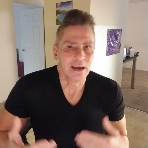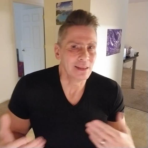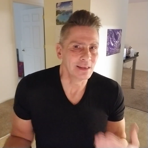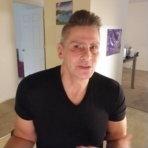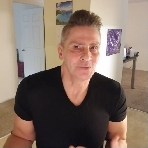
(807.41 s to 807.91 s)

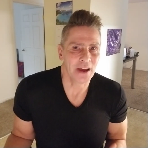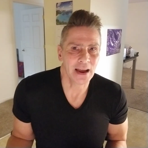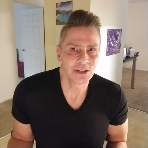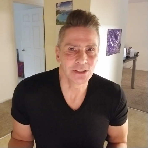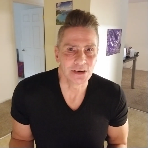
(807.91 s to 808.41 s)
in this
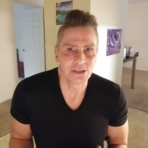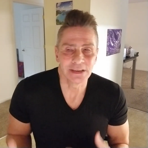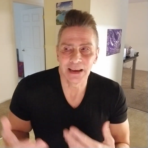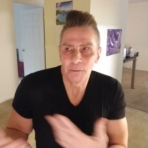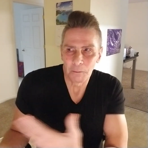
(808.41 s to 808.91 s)
fashion to
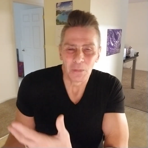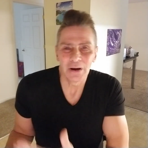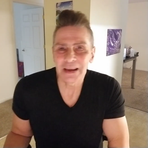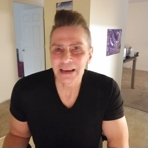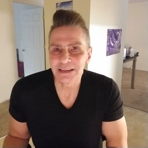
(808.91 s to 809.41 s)
get
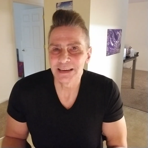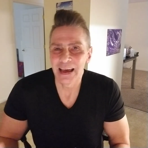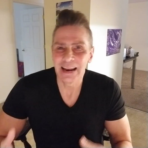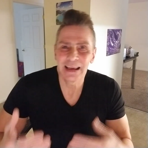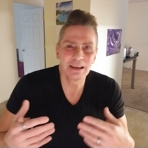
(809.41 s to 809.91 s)
money
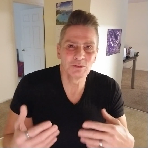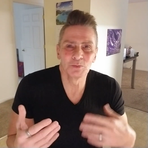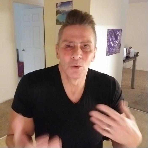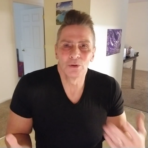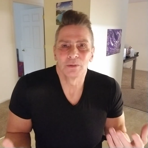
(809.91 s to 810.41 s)
and it was
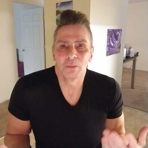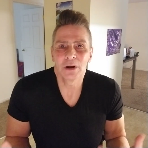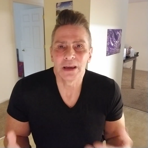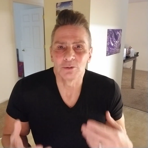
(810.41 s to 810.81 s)
more than money.